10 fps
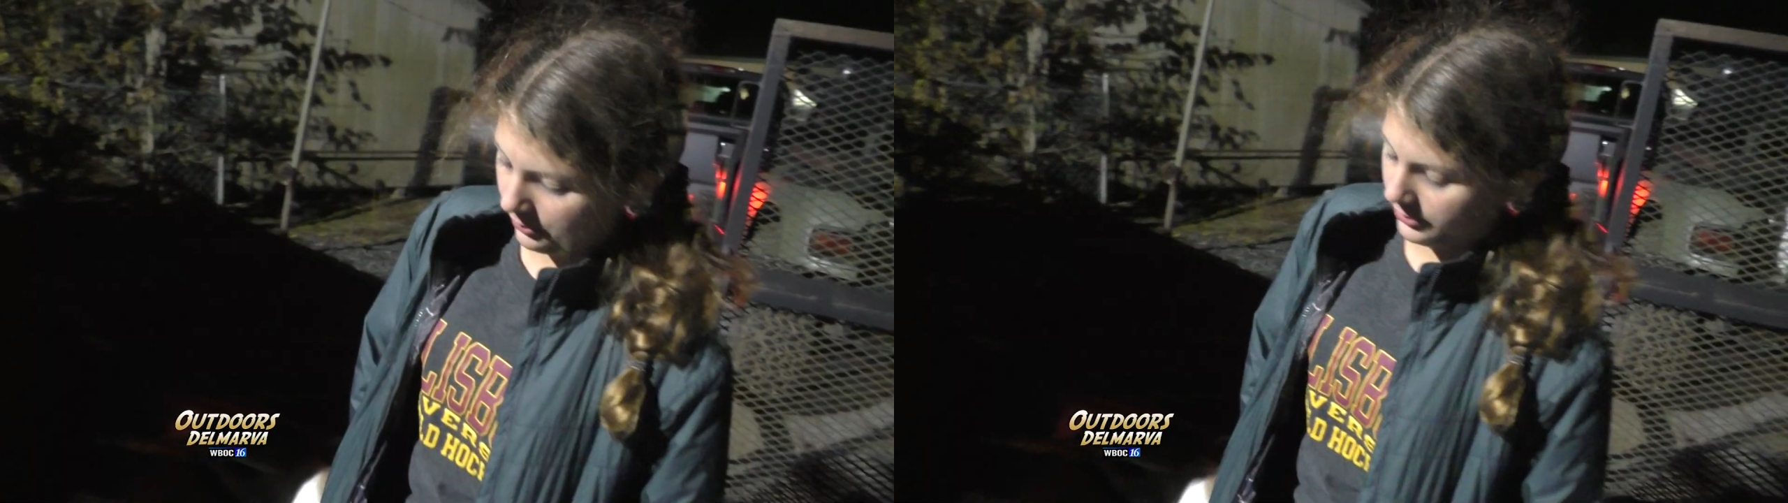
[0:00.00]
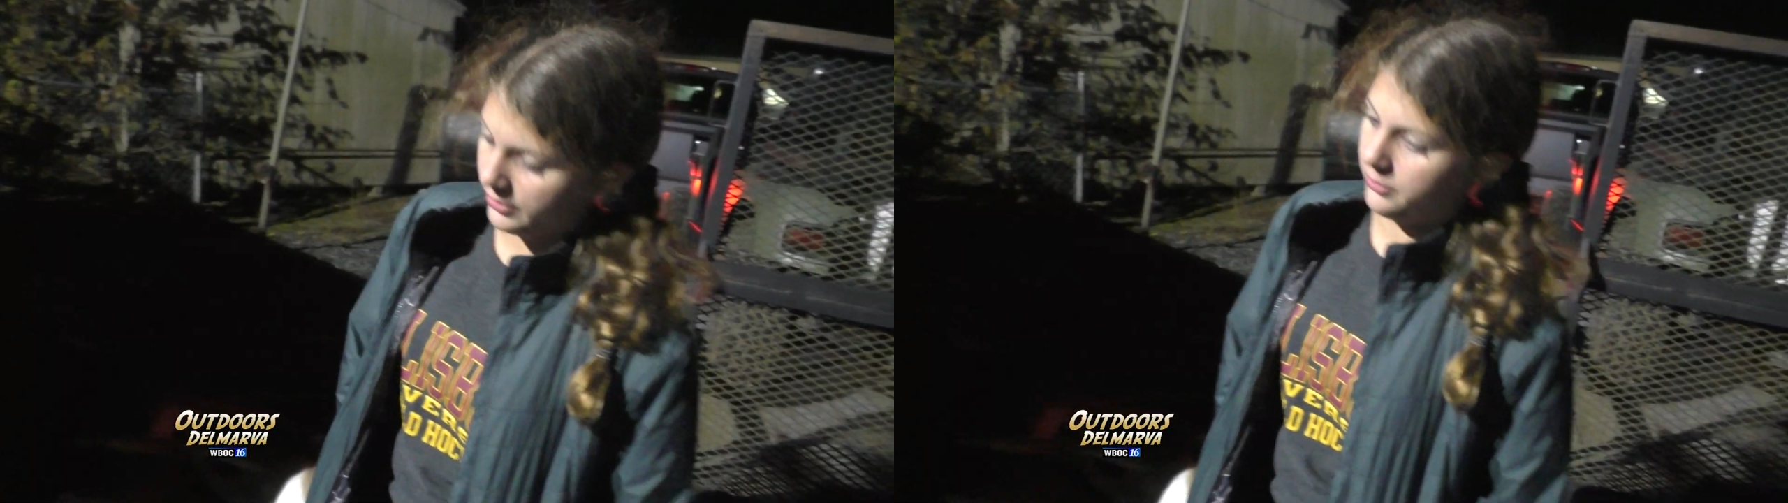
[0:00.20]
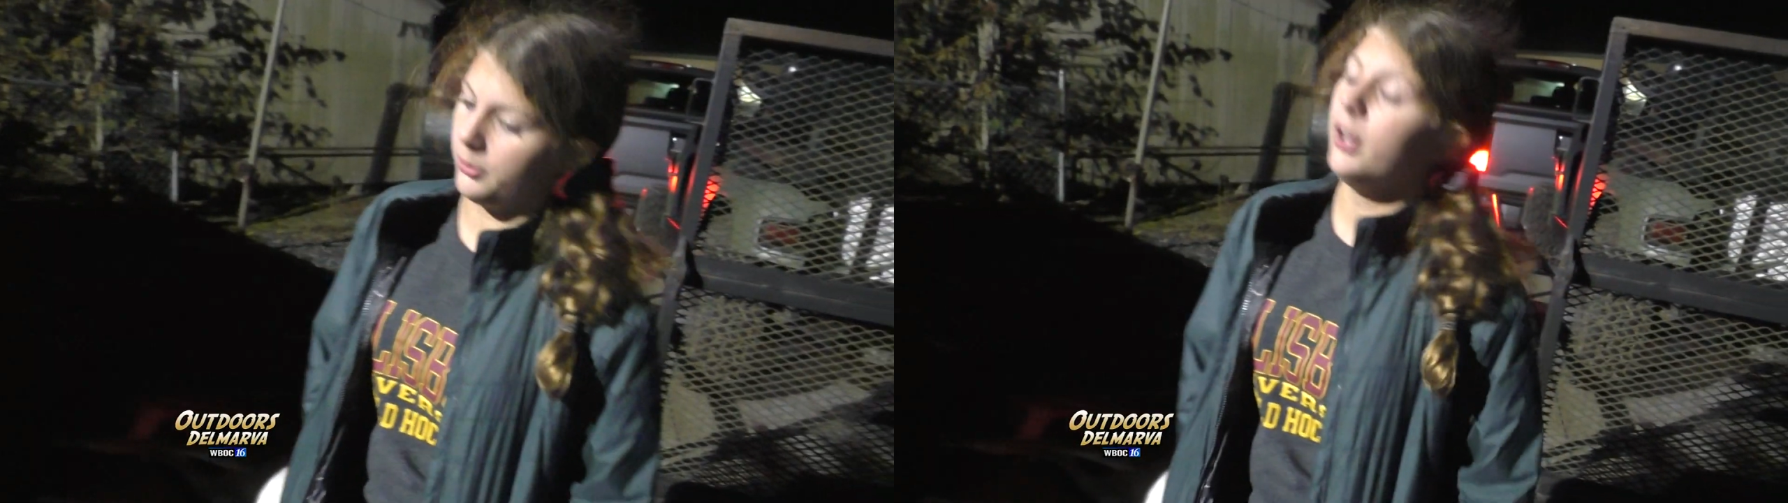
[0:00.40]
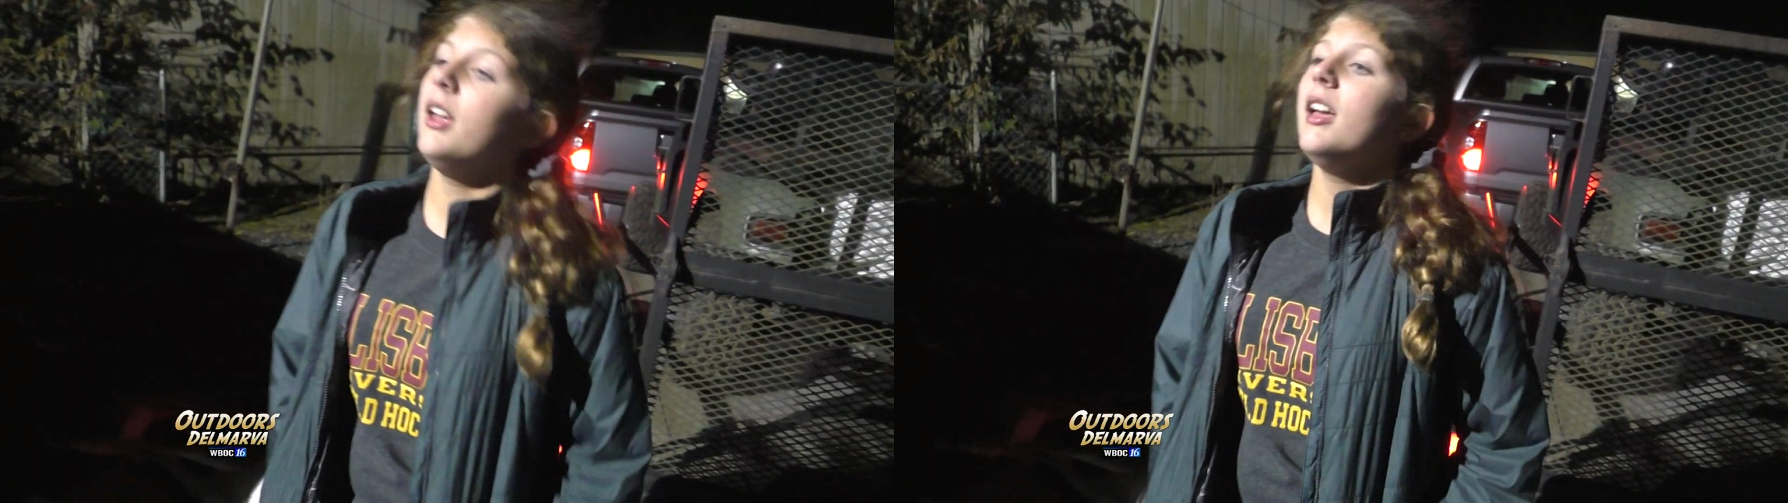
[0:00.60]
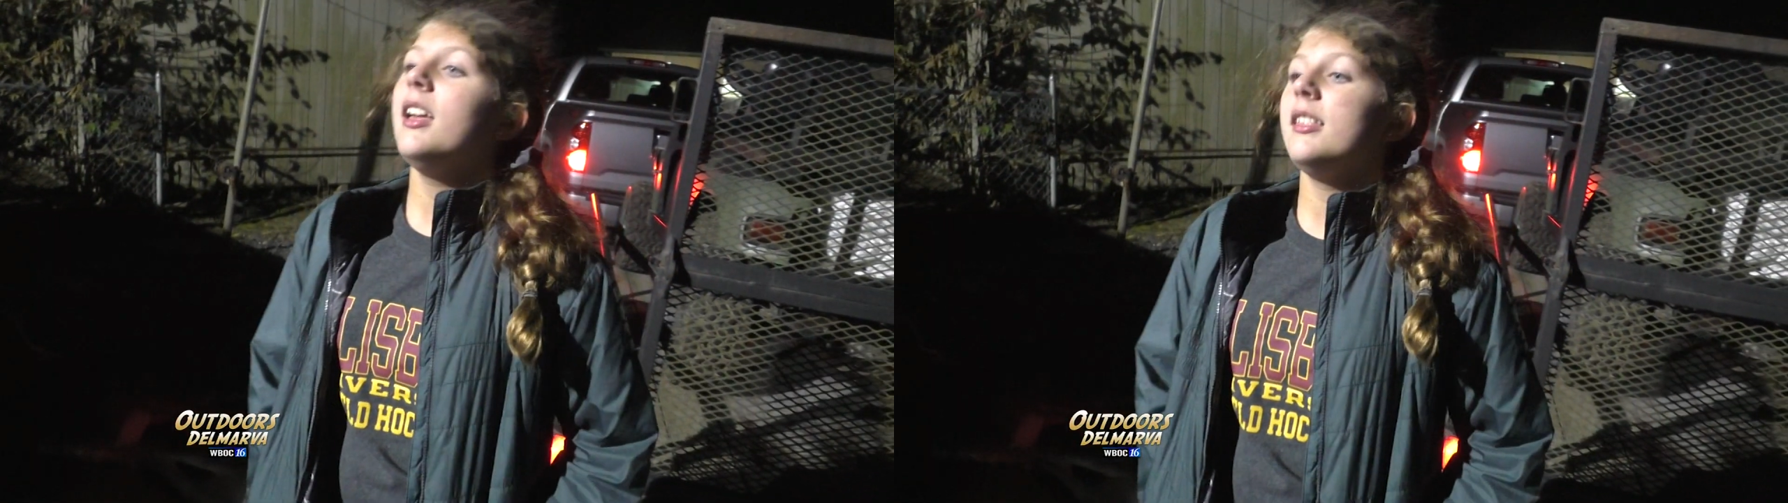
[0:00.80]
was this
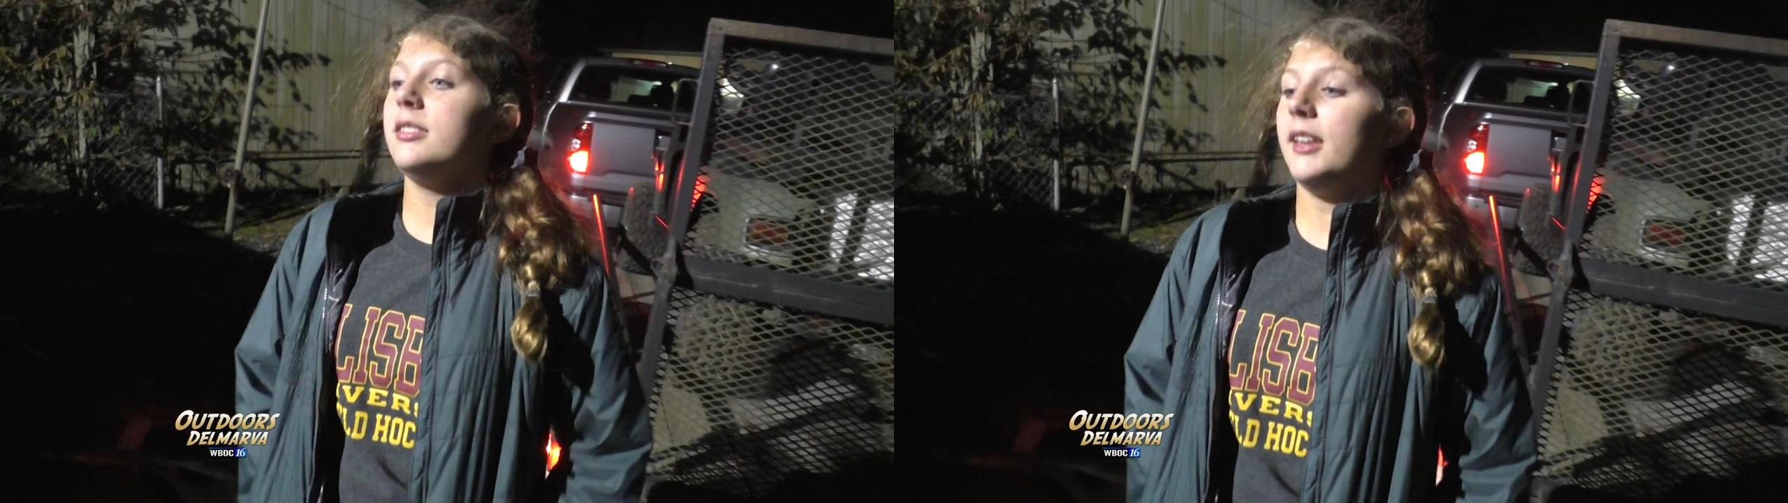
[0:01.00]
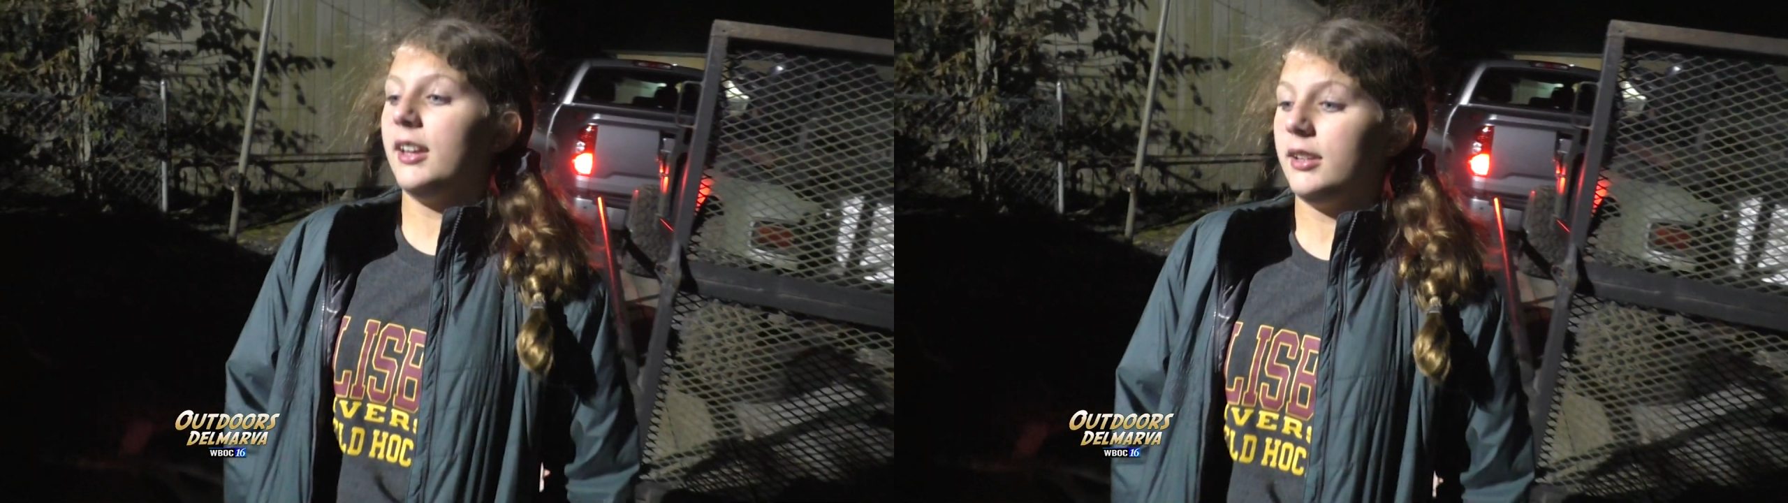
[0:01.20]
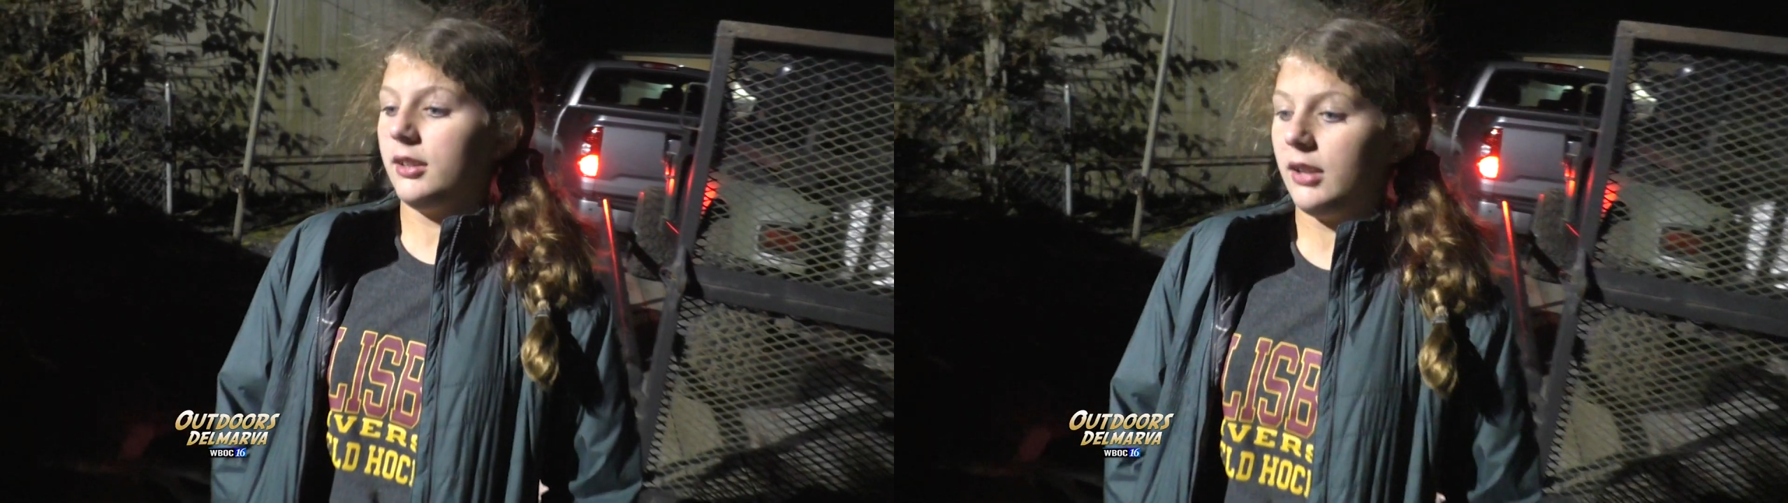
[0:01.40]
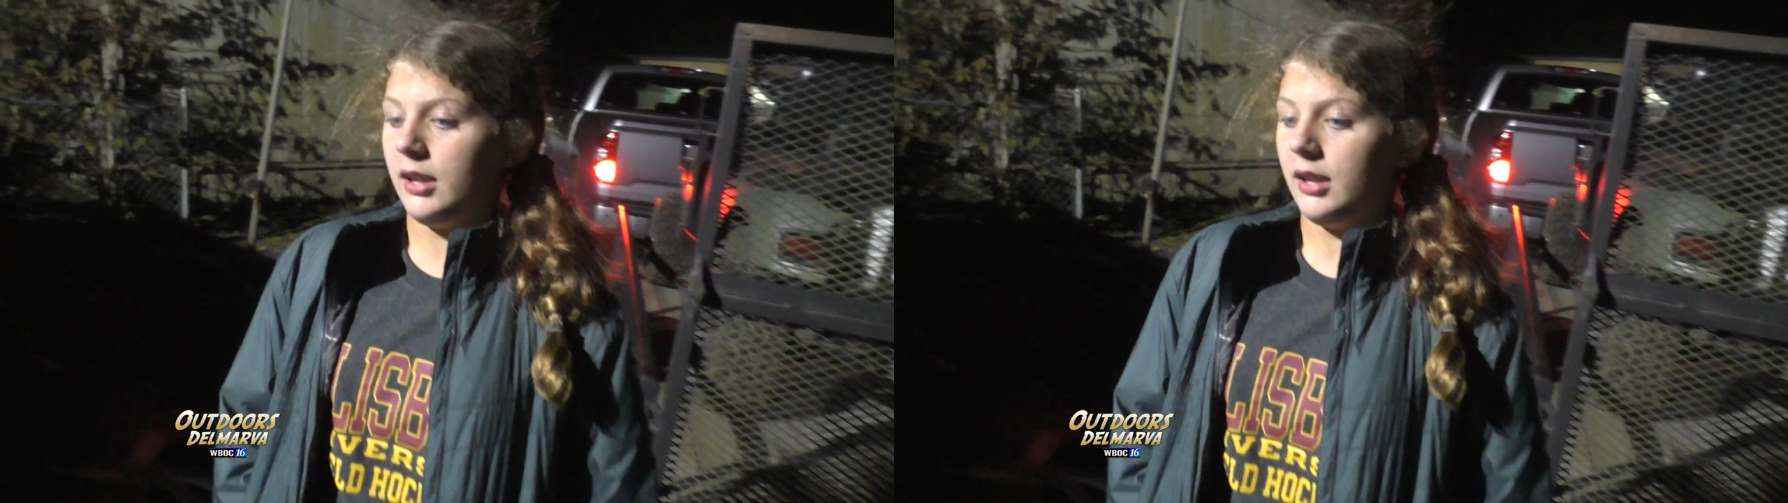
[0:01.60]
then